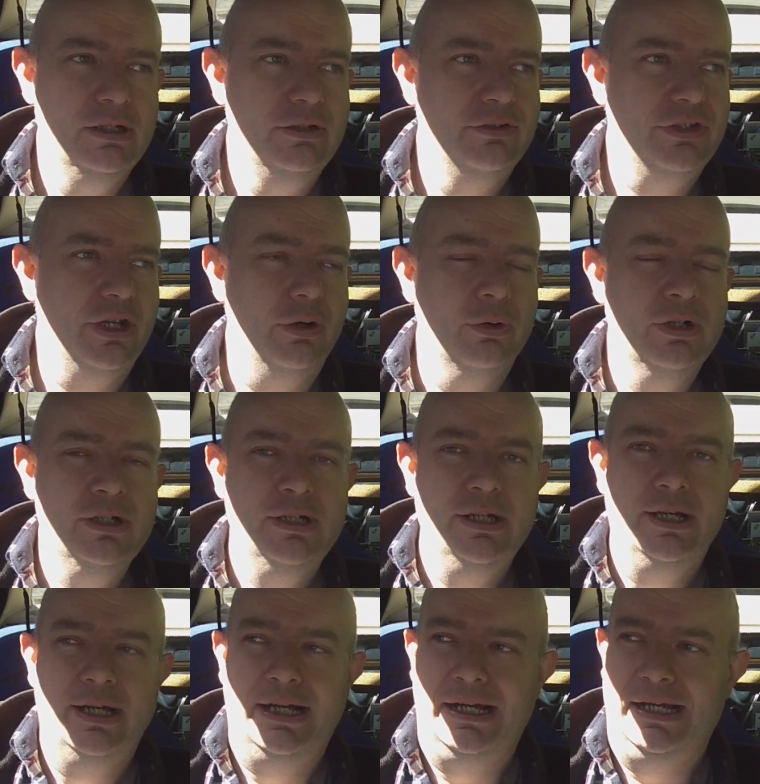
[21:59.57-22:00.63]
So
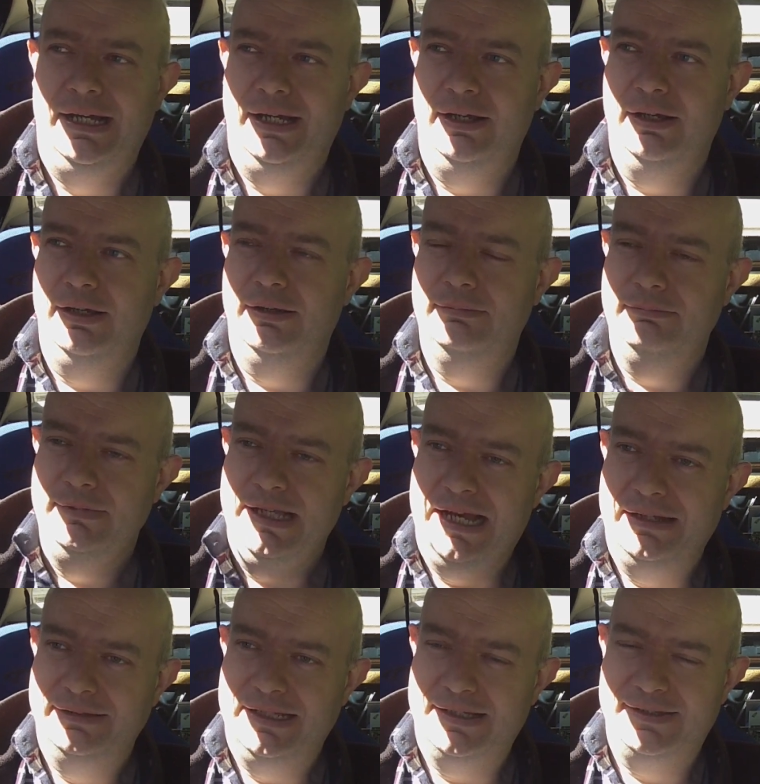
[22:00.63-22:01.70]

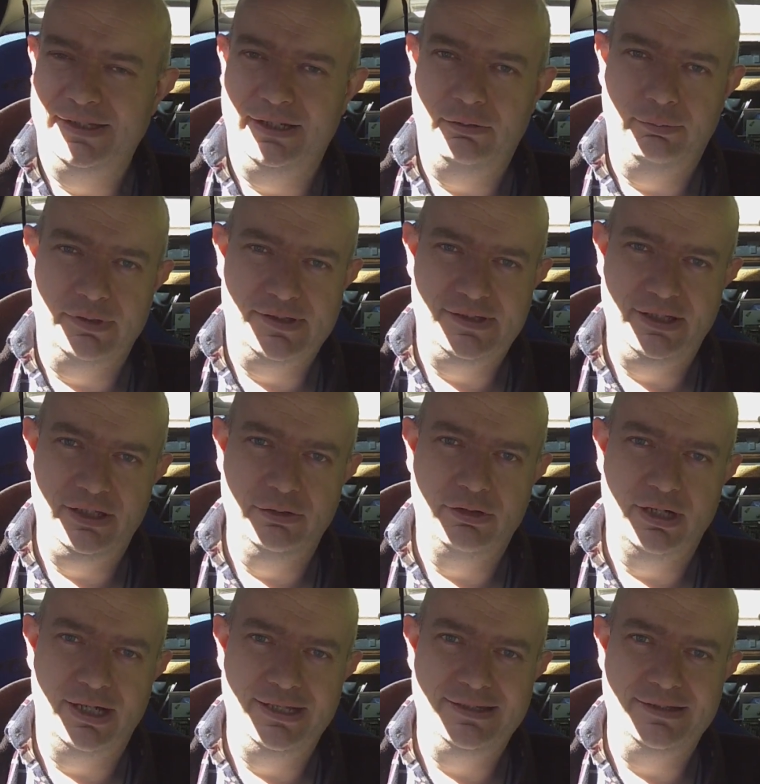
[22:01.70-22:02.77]
yeah, that's it. We'll see you
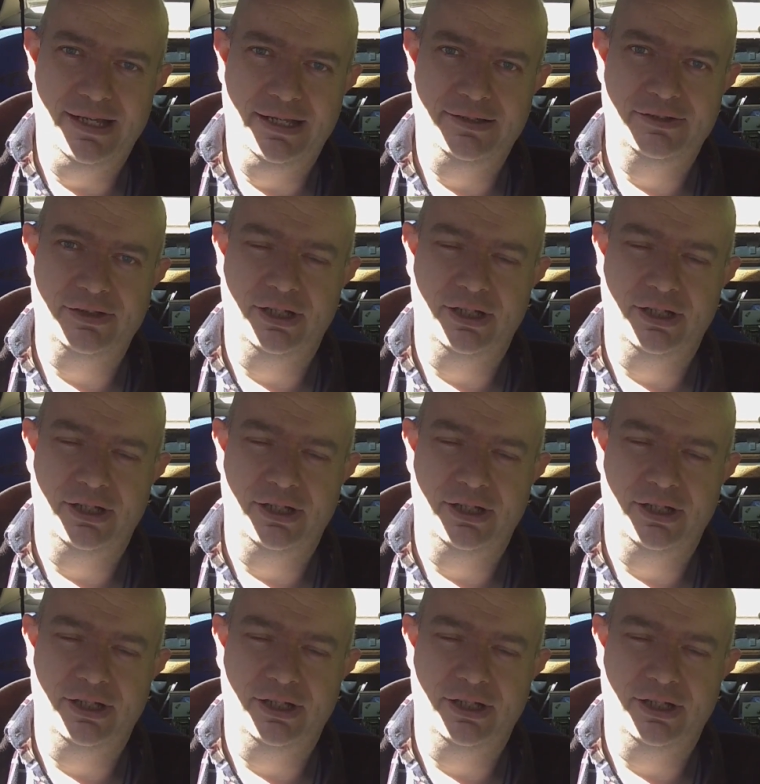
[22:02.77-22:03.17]
guys next